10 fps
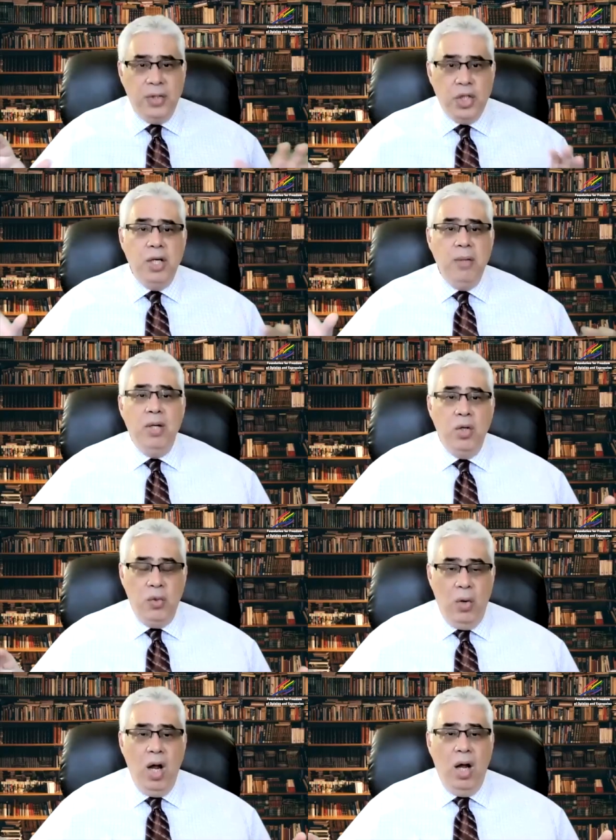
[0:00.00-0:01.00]
regime in
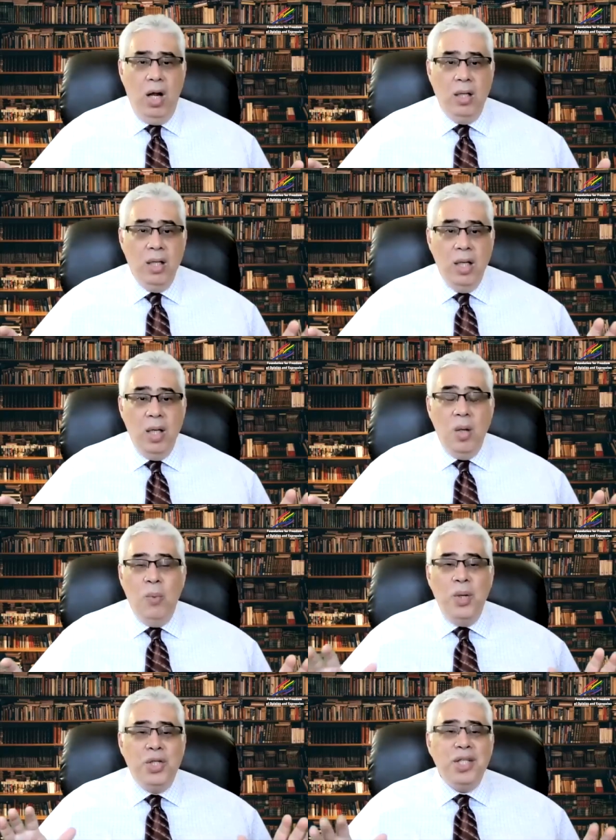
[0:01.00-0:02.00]
Iran,
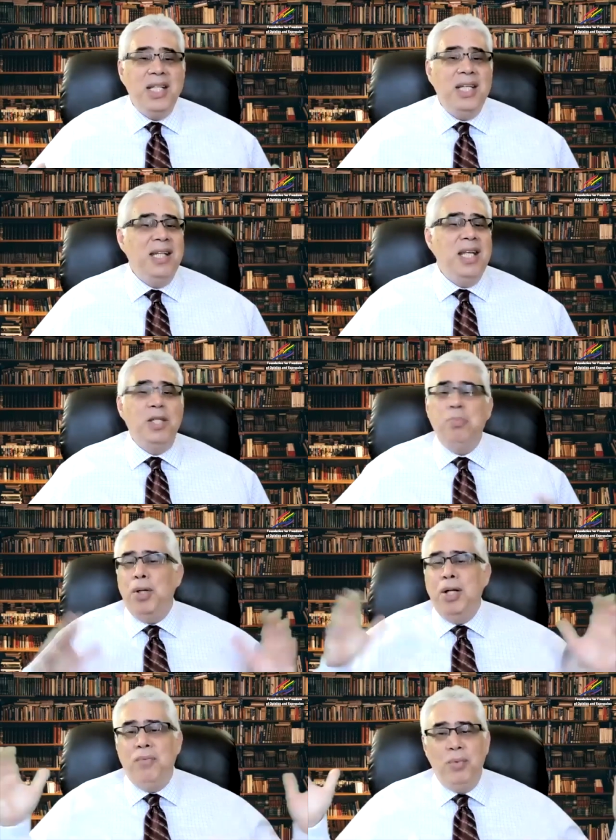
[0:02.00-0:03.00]
which is in a
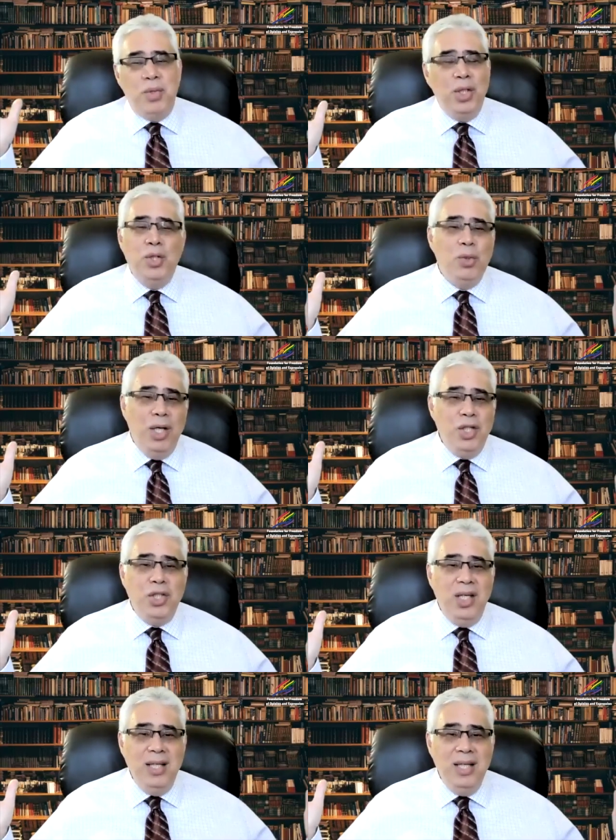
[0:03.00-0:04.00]
desperate
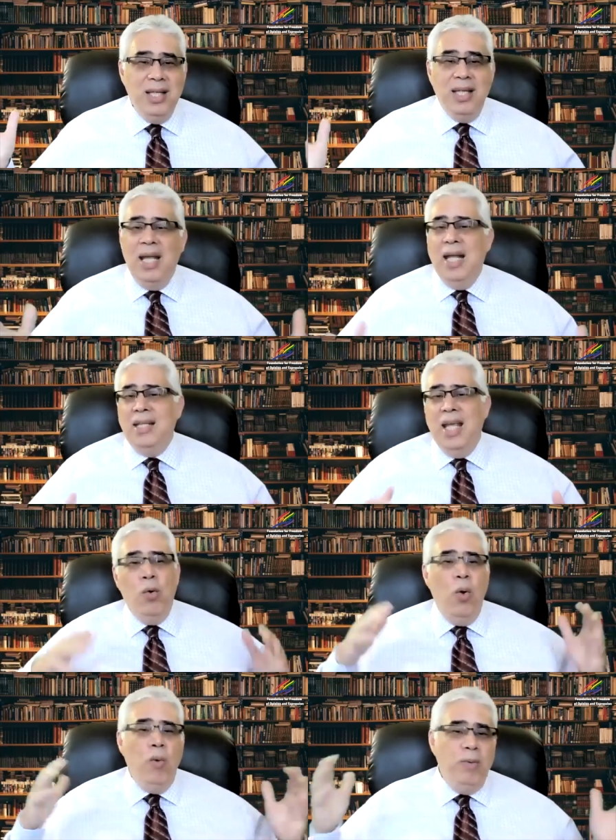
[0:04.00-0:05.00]
situation, and they
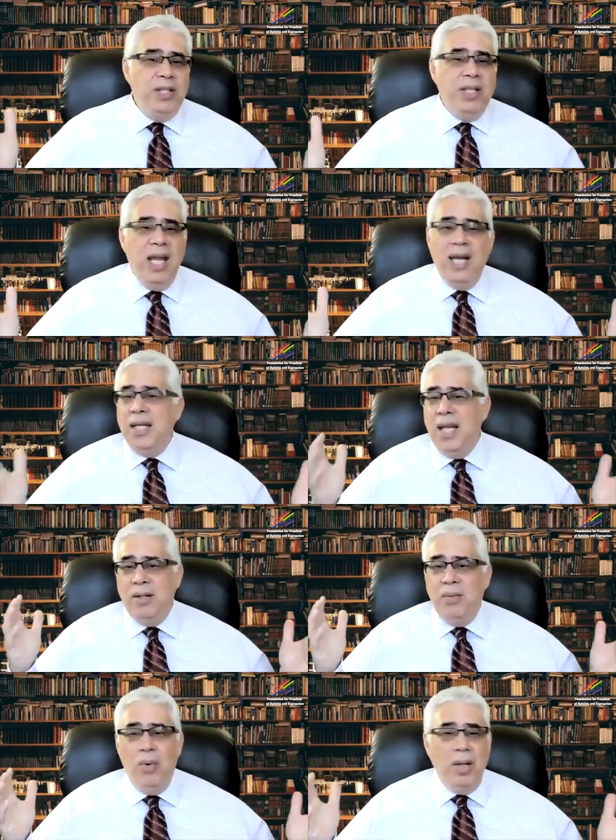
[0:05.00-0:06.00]
always can
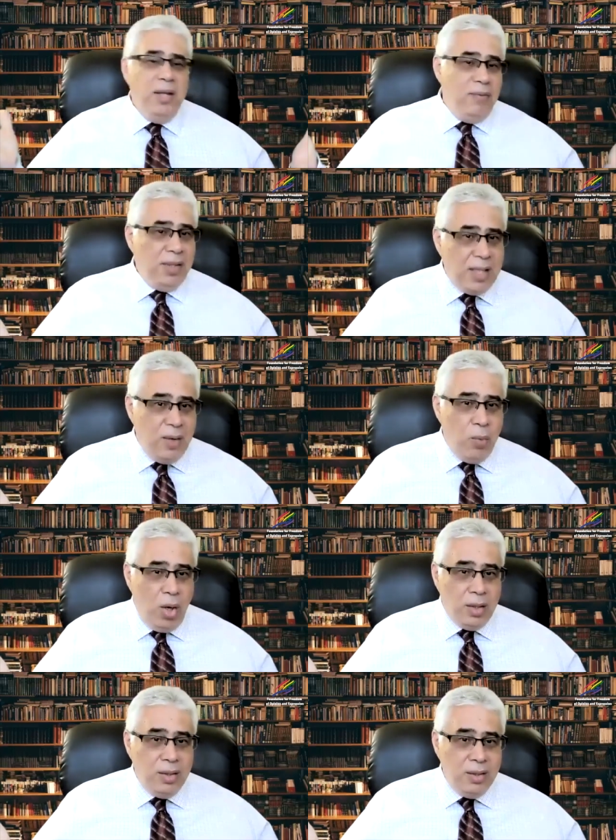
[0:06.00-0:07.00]
get whatever they want.